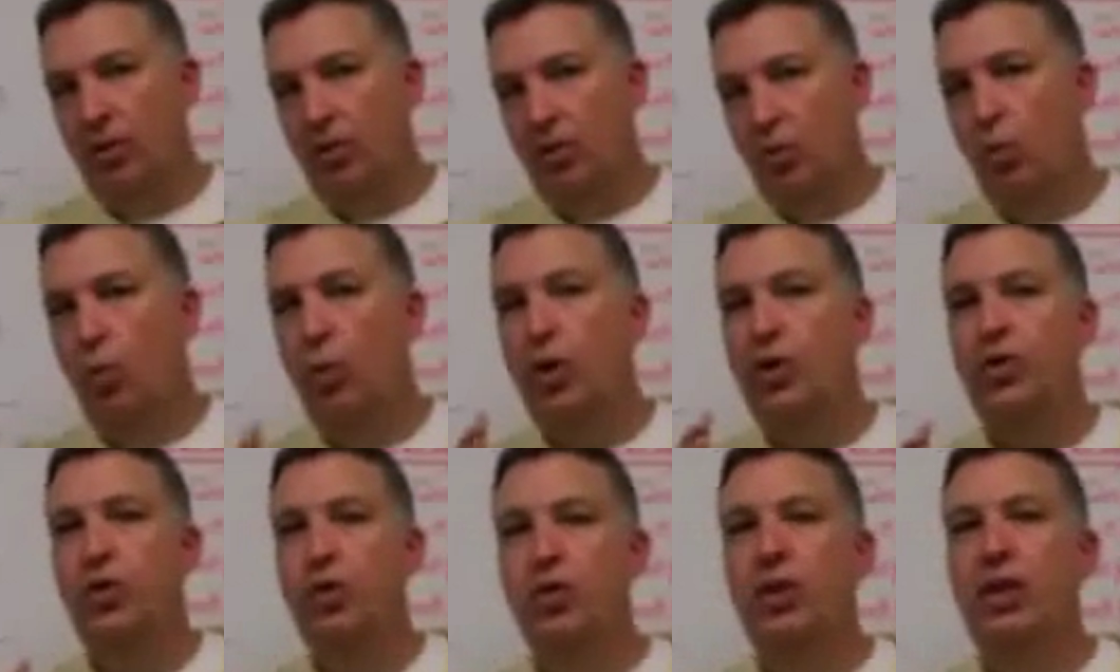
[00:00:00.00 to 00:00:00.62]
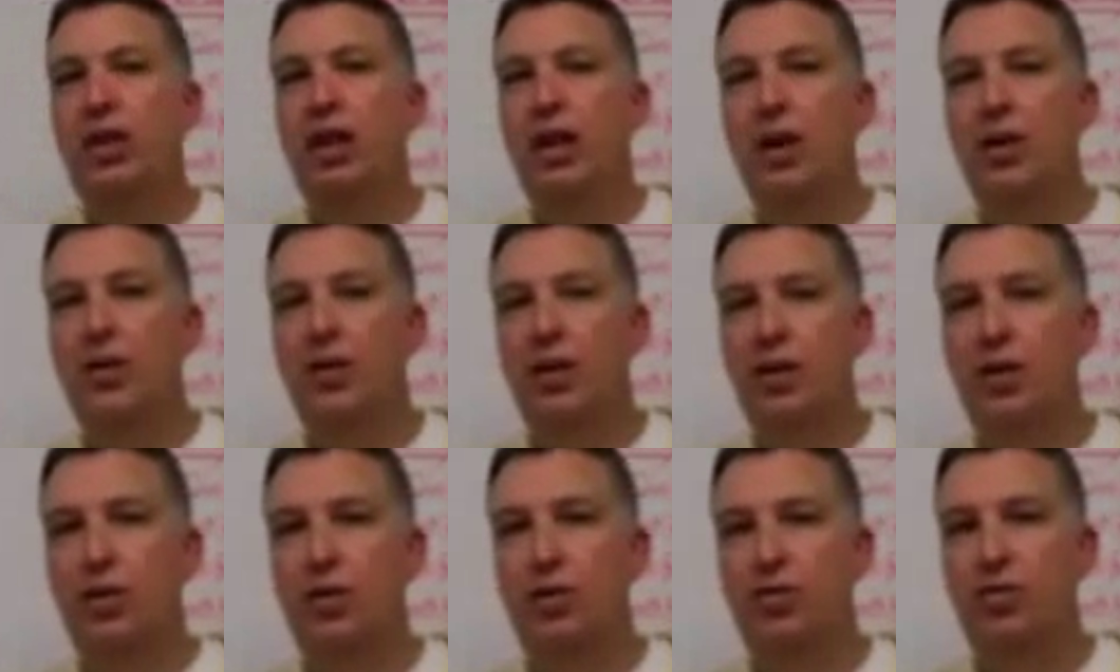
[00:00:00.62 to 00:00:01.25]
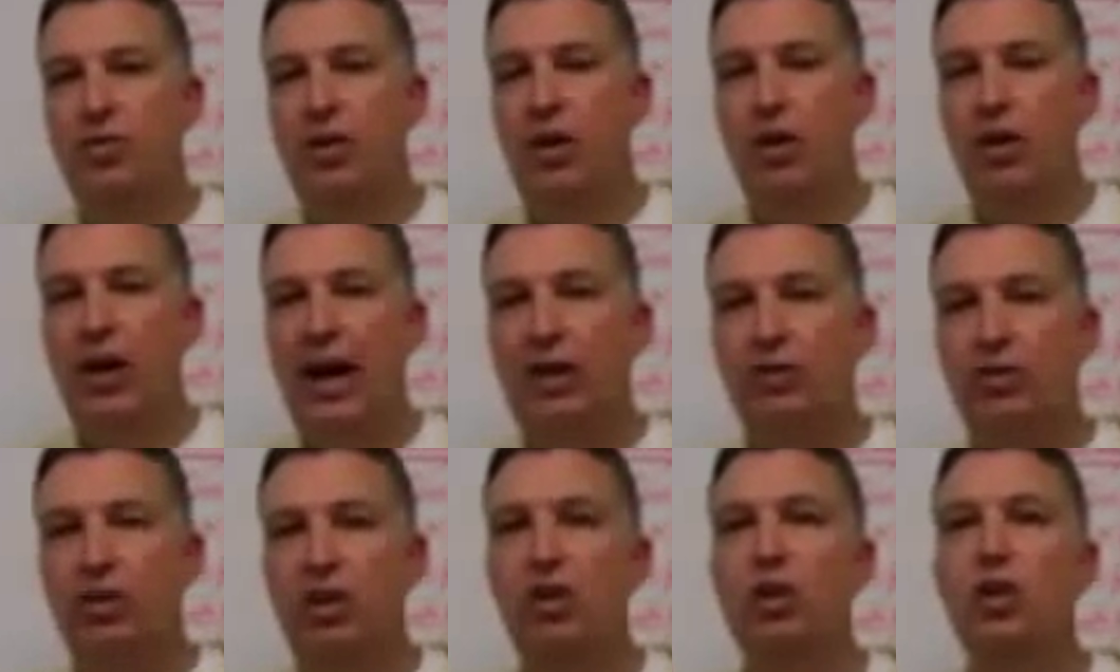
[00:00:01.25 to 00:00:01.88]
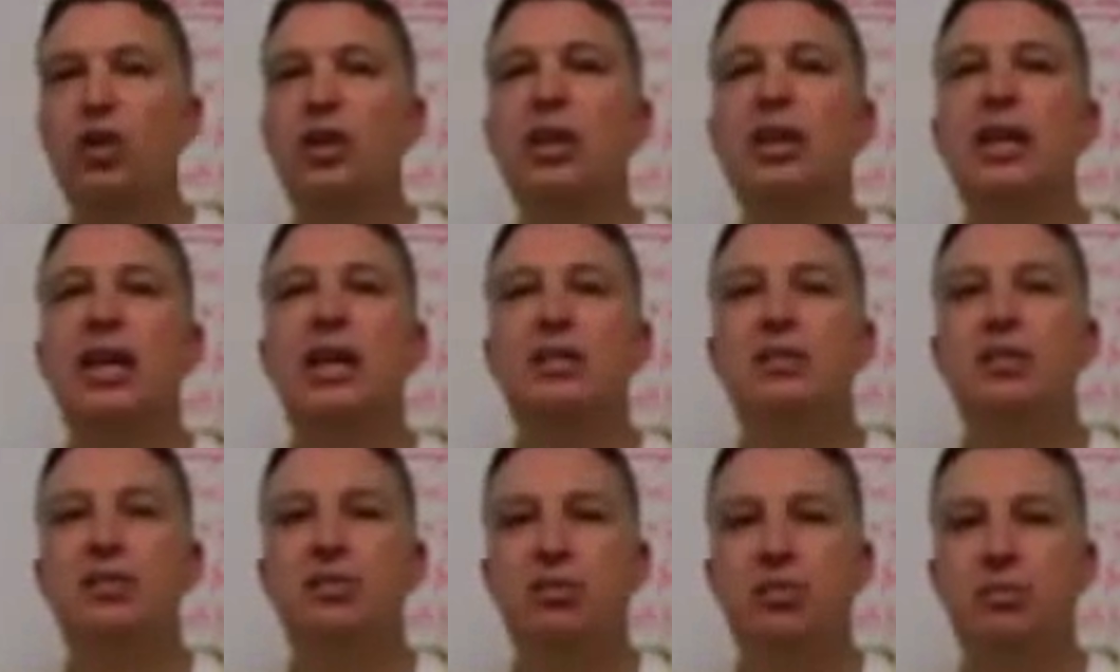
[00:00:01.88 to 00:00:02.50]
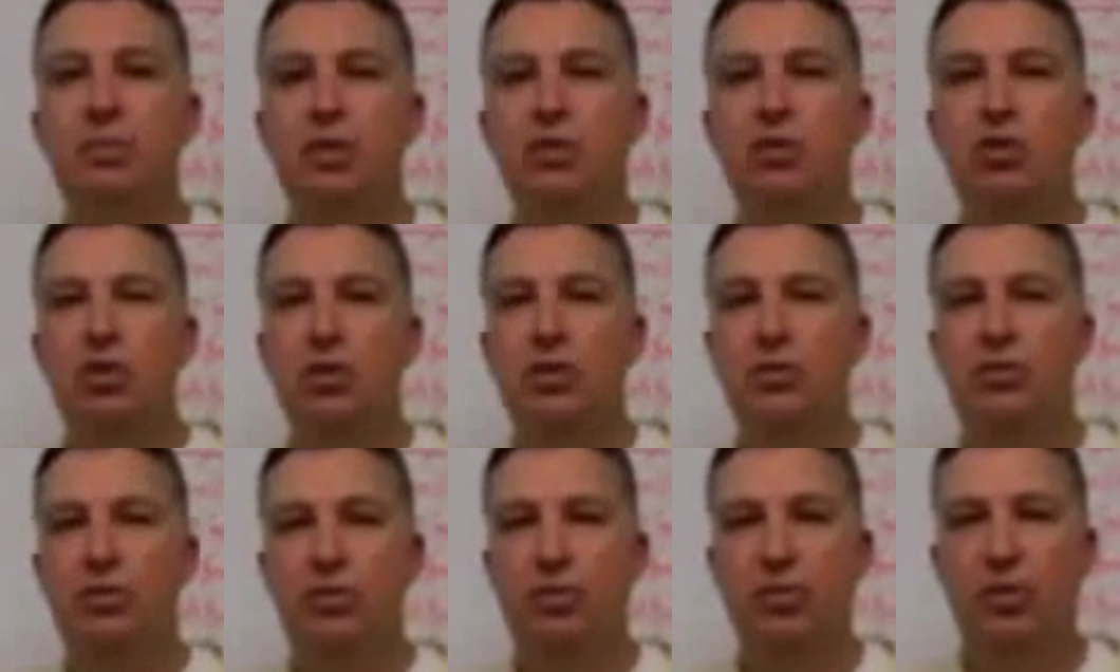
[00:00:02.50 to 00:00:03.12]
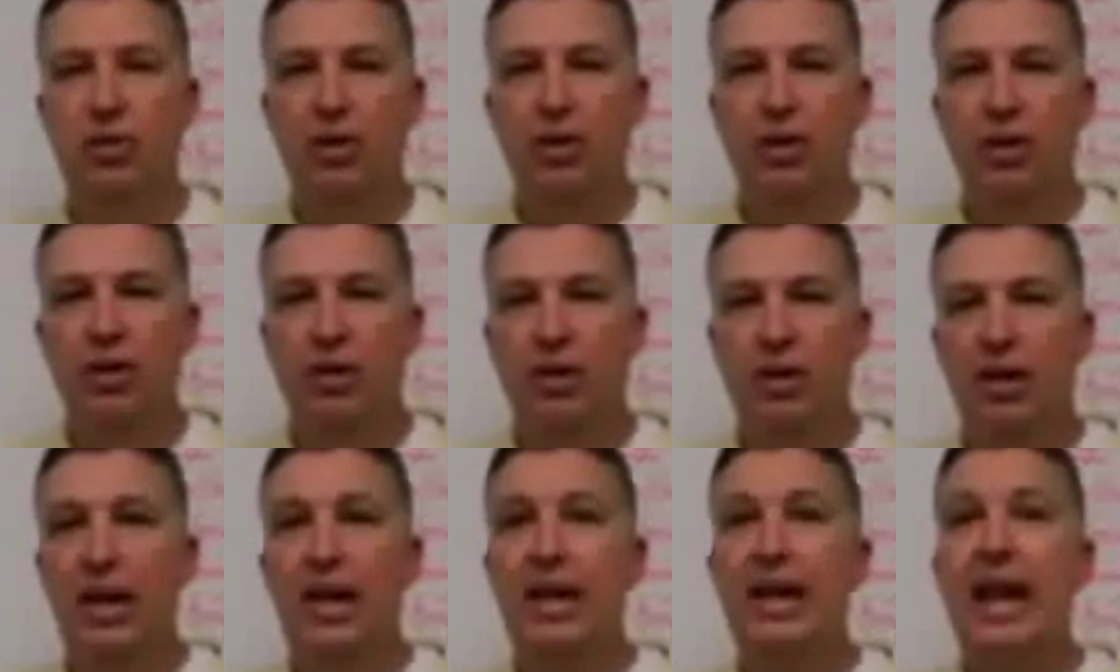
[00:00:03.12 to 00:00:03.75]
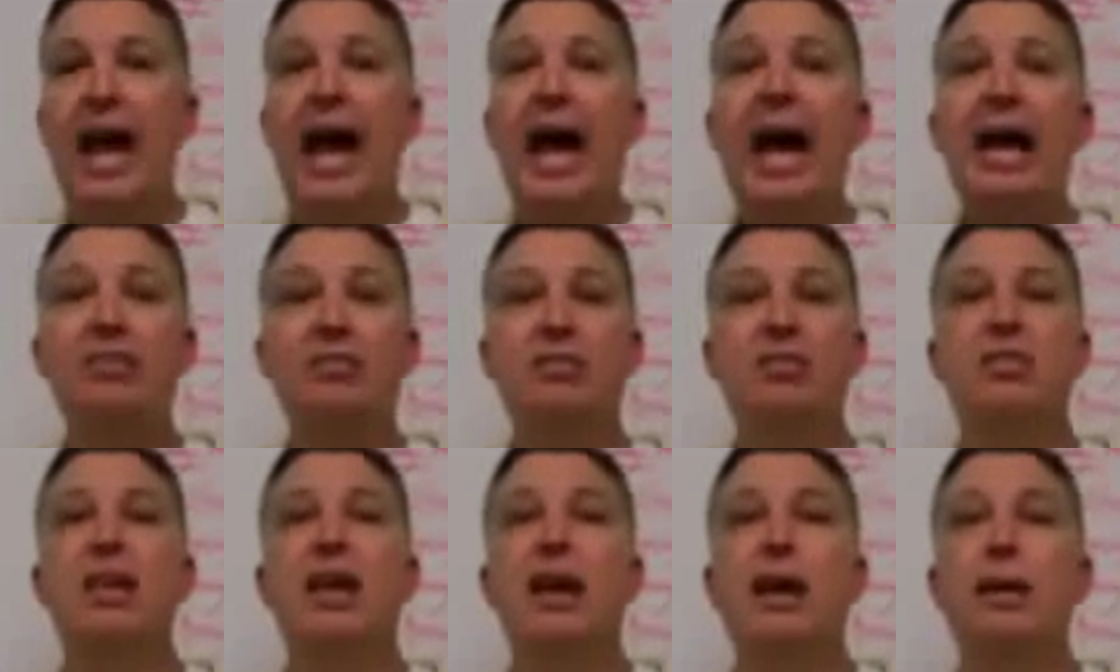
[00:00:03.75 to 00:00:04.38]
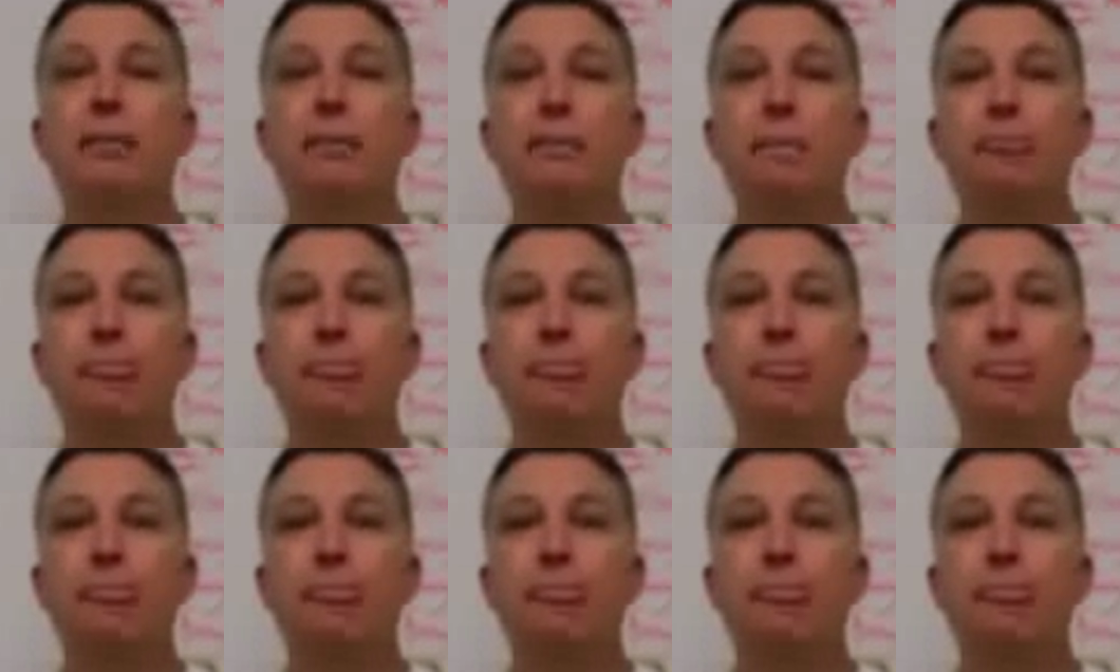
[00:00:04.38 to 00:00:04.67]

with your carriers that are actually looking at these submissions and asked them,